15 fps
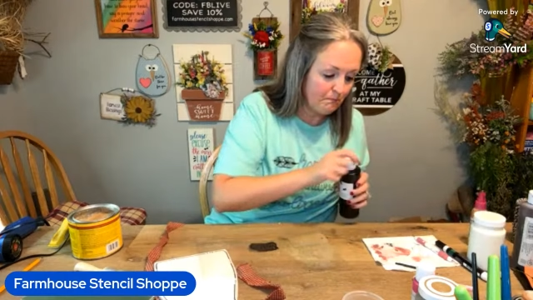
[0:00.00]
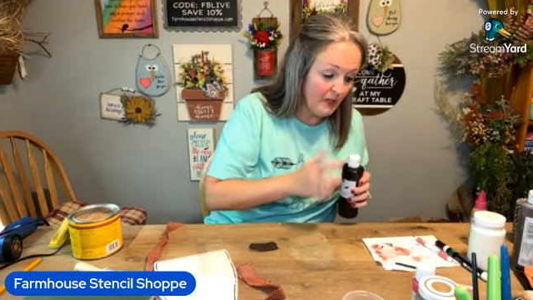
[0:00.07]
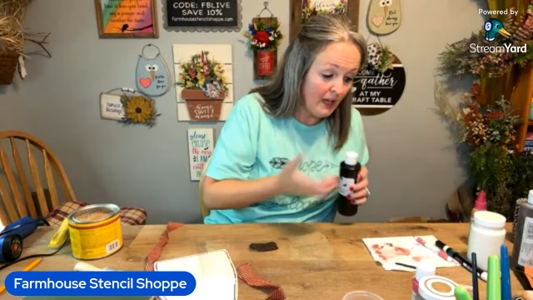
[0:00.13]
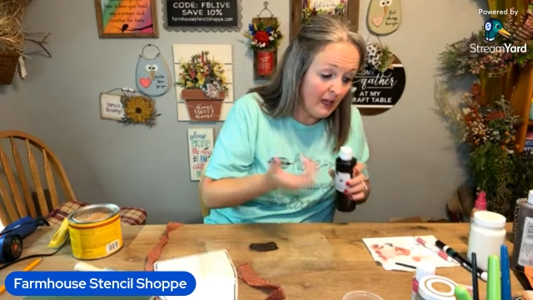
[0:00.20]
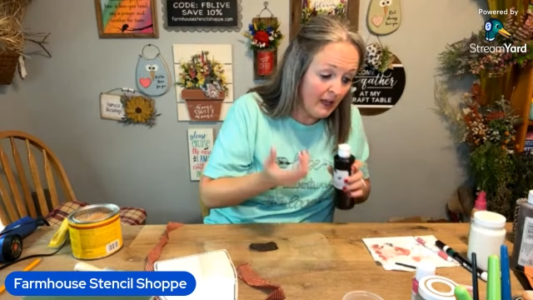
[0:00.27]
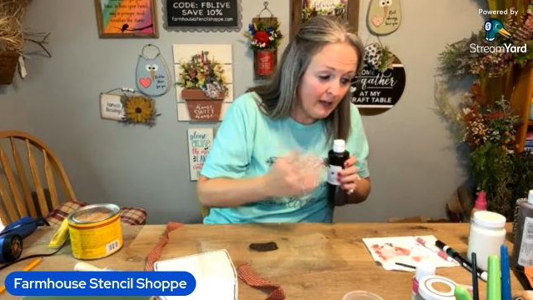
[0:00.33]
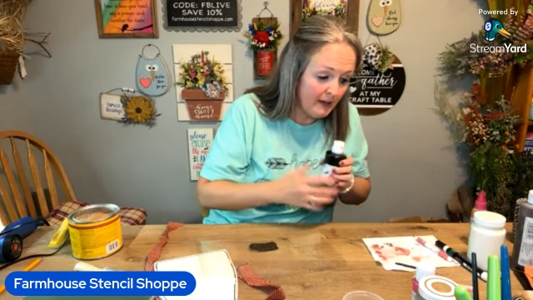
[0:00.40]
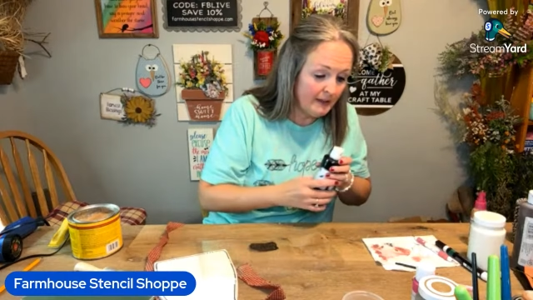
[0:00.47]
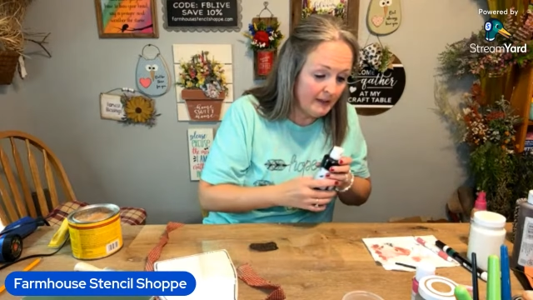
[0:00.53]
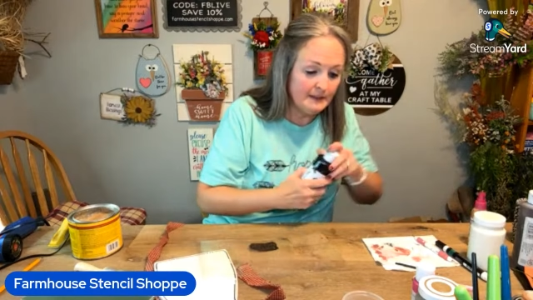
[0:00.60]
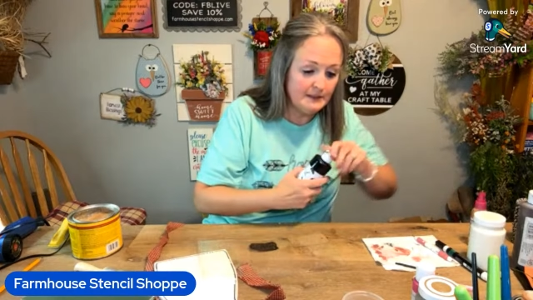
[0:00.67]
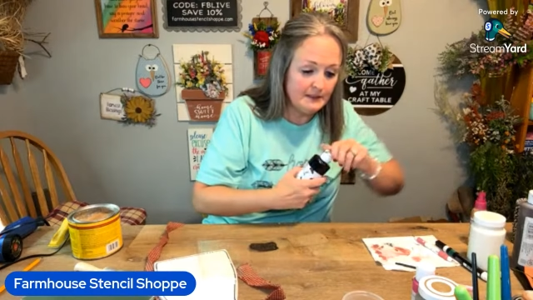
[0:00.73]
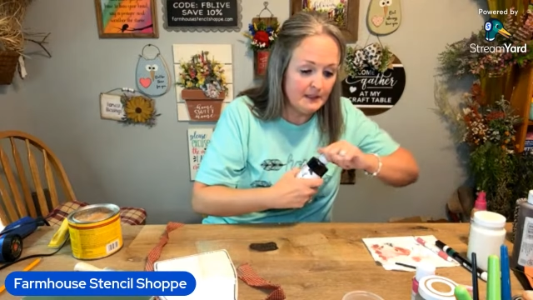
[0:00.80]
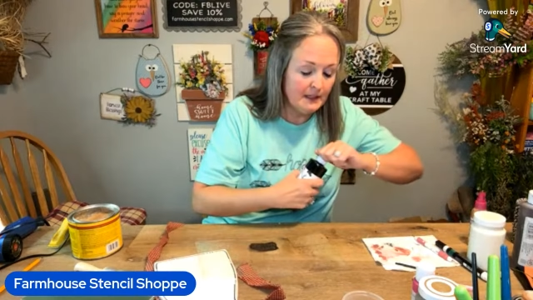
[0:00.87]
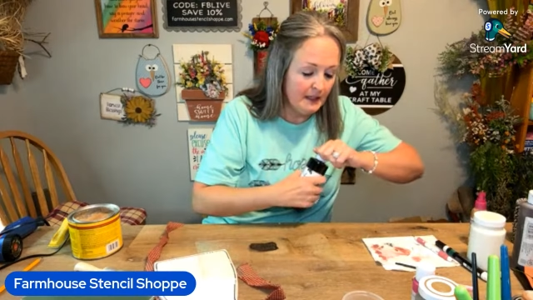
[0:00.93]

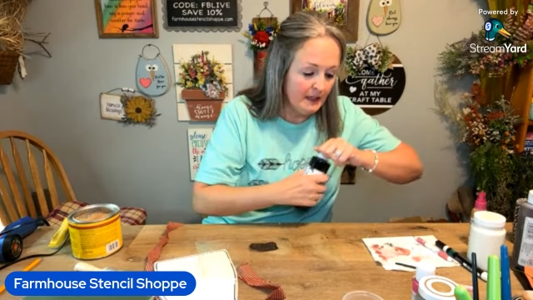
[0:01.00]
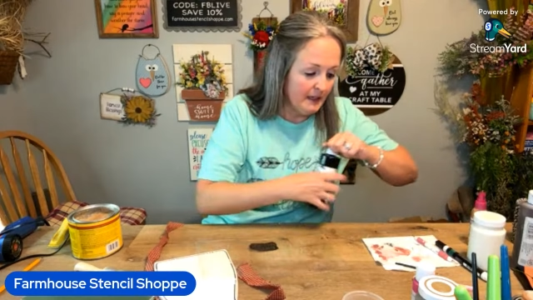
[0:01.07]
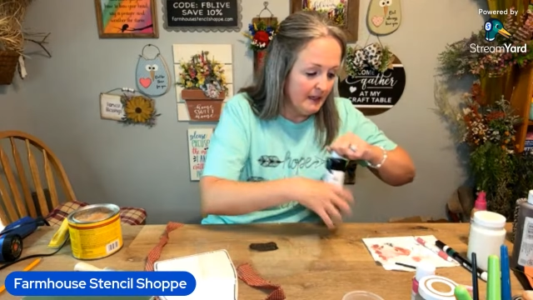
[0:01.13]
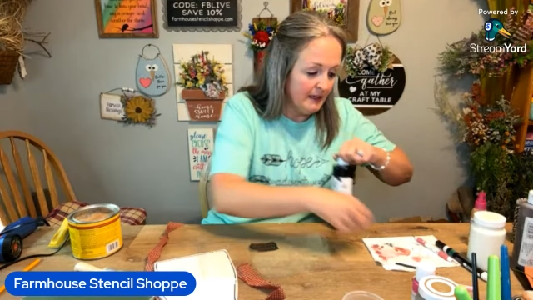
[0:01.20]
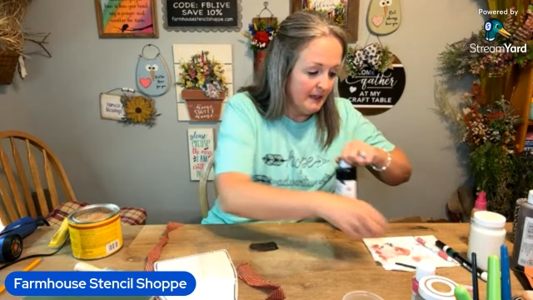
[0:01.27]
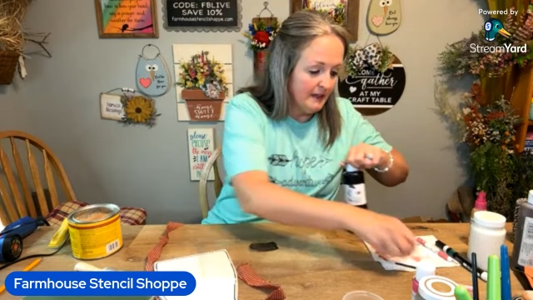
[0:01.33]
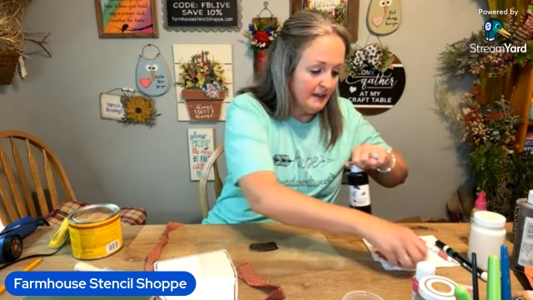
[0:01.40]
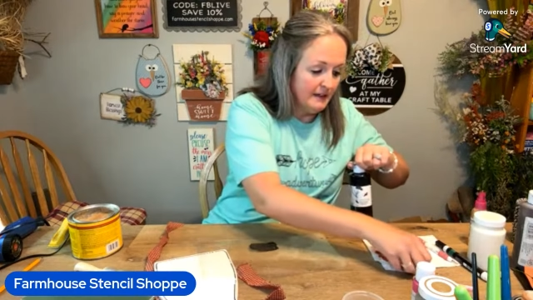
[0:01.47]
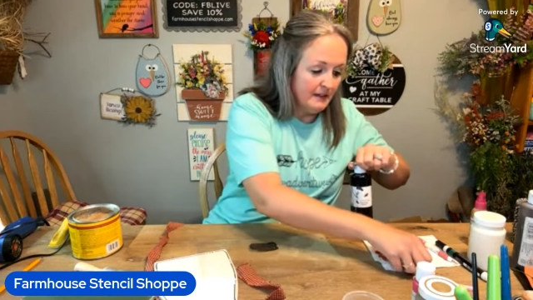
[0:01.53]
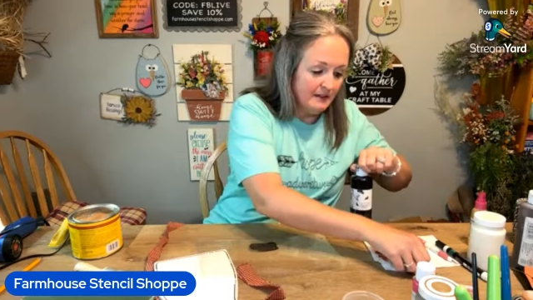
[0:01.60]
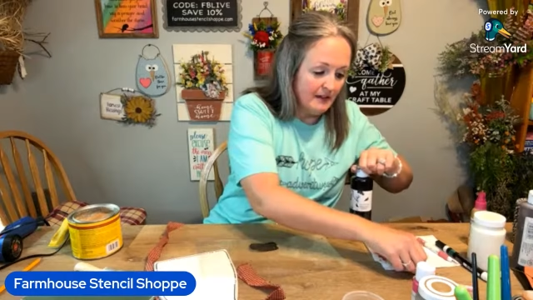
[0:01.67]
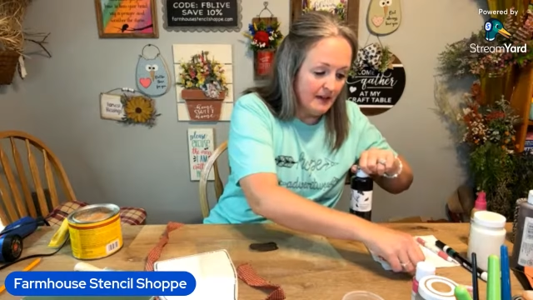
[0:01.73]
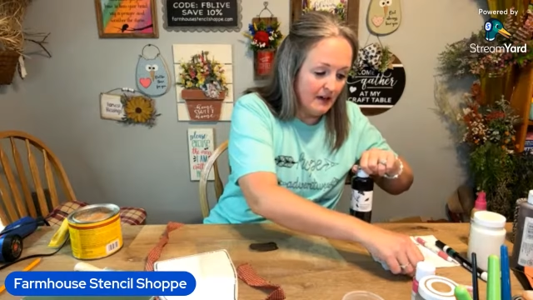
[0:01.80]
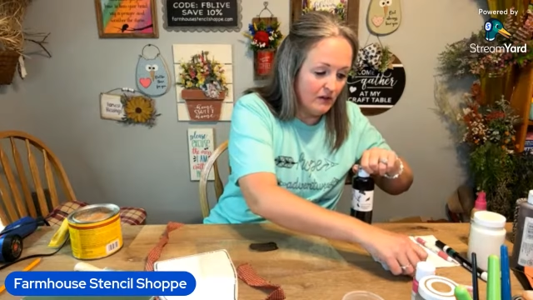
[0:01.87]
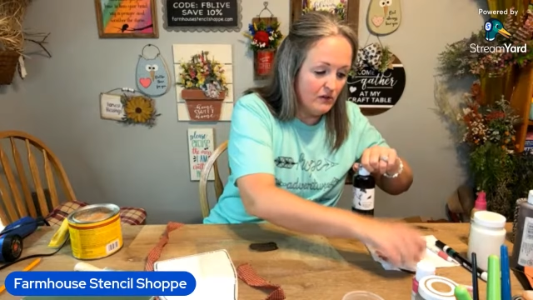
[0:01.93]
and
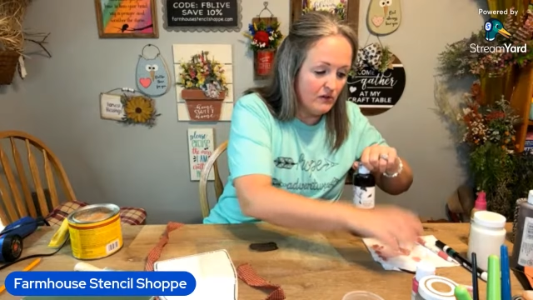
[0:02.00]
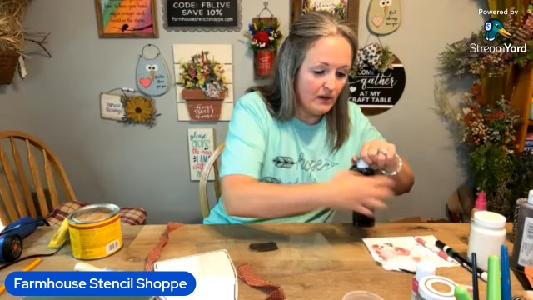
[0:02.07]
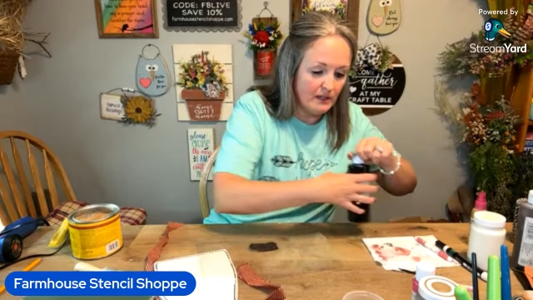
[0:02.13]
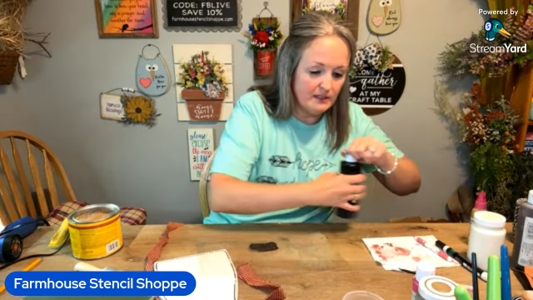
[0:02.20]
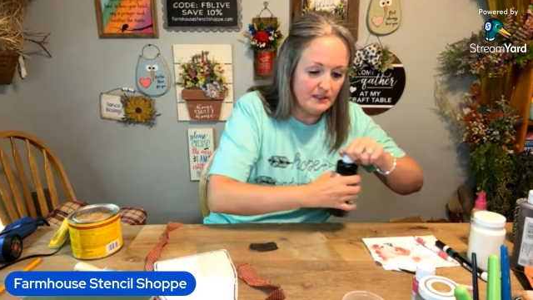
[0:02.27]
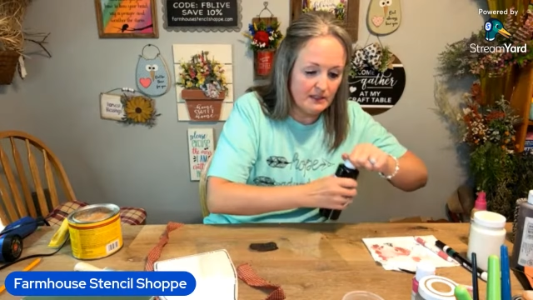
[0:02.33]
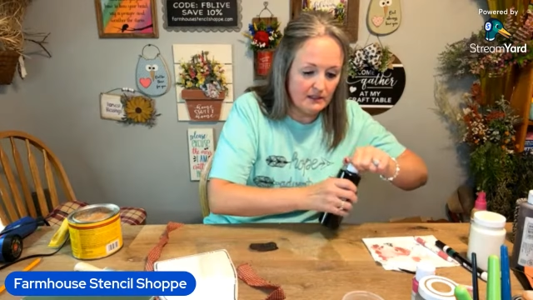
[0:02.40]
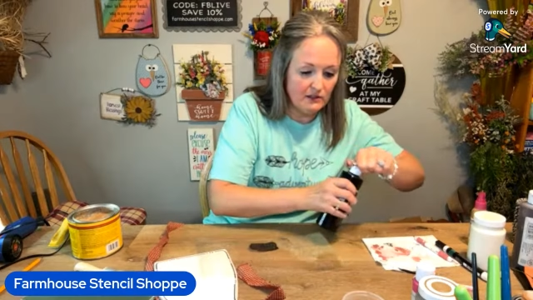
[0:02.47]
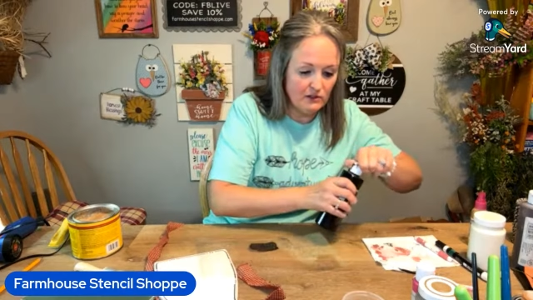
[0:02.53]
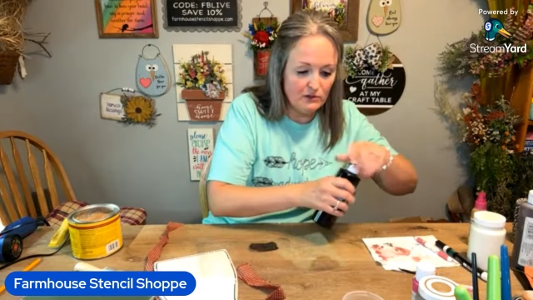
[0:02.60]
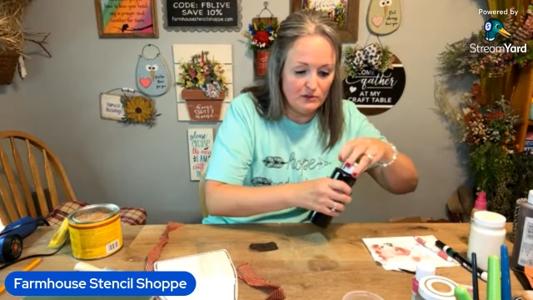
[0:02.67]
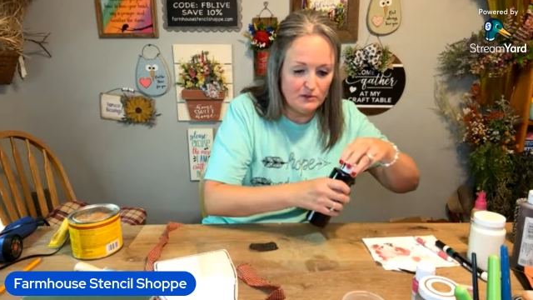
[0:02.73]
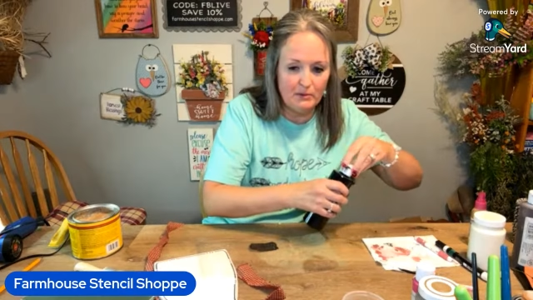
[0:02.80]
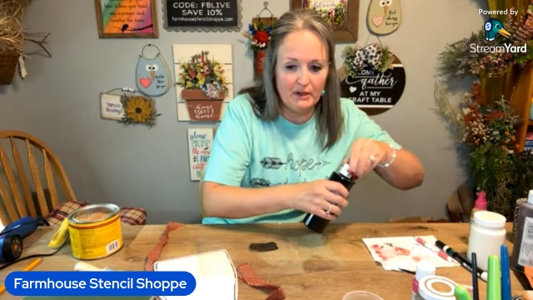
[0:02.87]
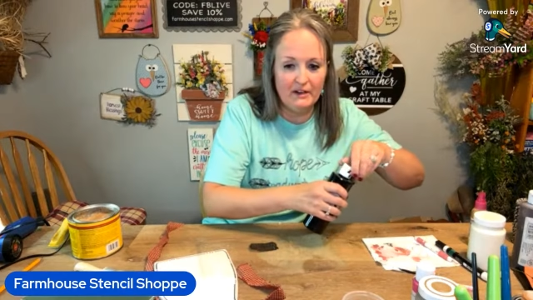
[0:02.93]
Now you guys can
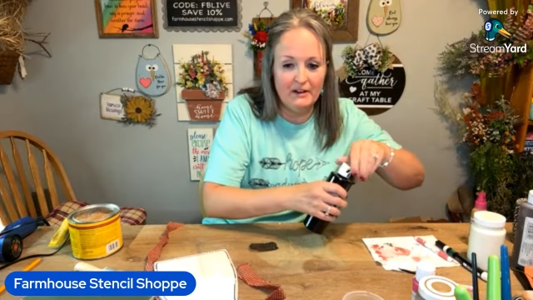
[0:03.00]
use my